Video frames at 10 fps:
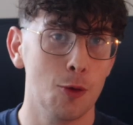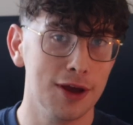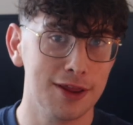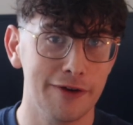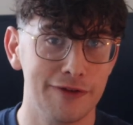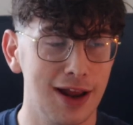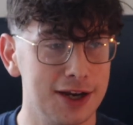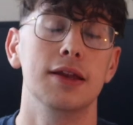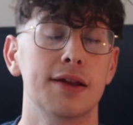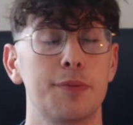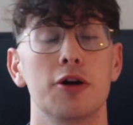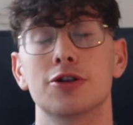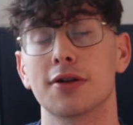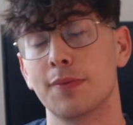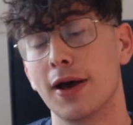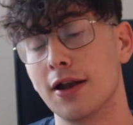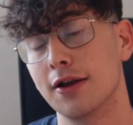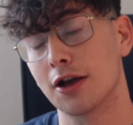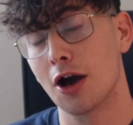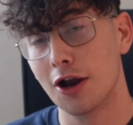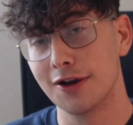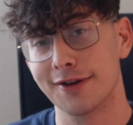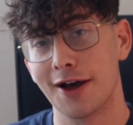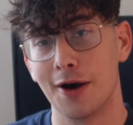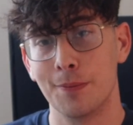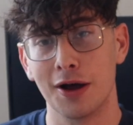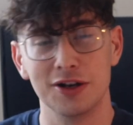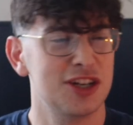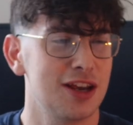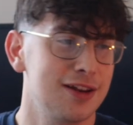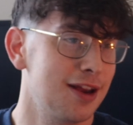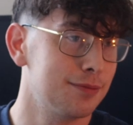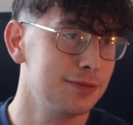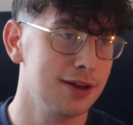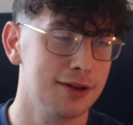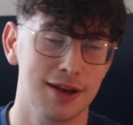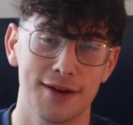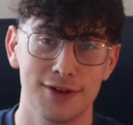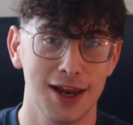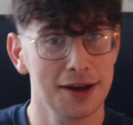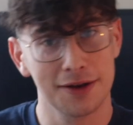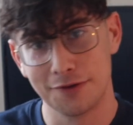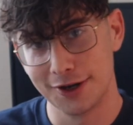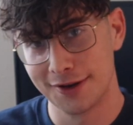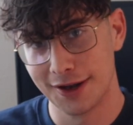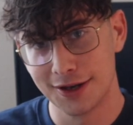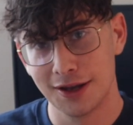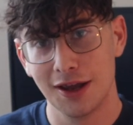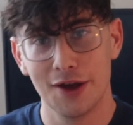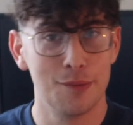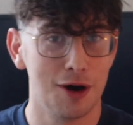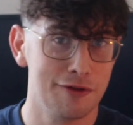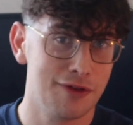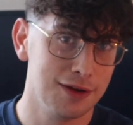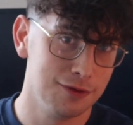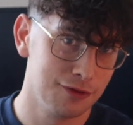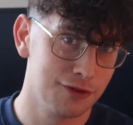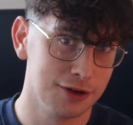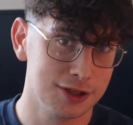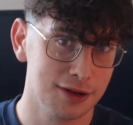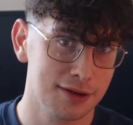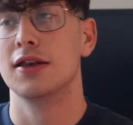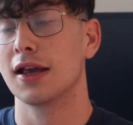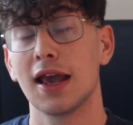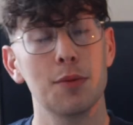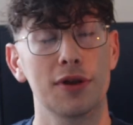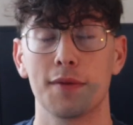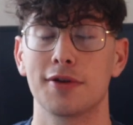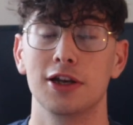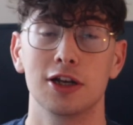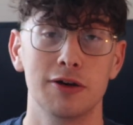with a flash. The exposure looks better, the colors are punchy, and yeah, these are definitely, as I've already said, my favorite photos. The game was absolutely